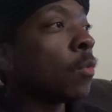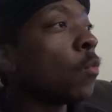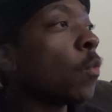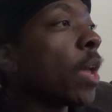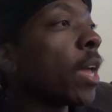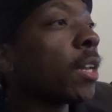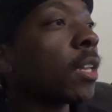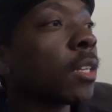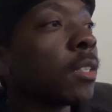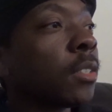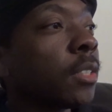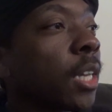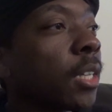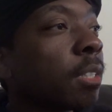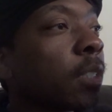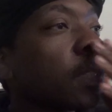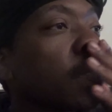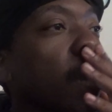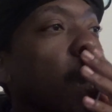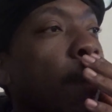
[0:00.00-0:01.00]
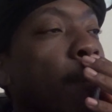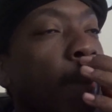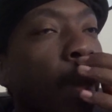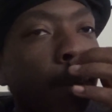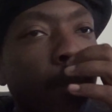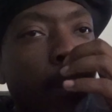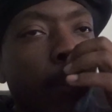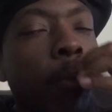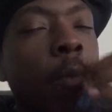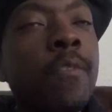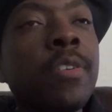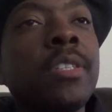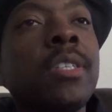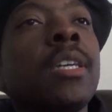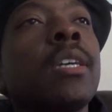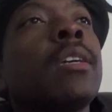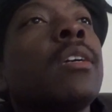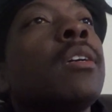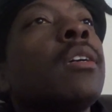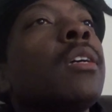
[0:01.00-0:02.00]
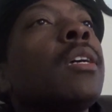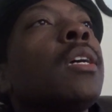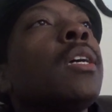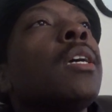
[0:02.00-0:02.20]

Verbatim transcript: We at the concession stand. I'm buying my movie ticket.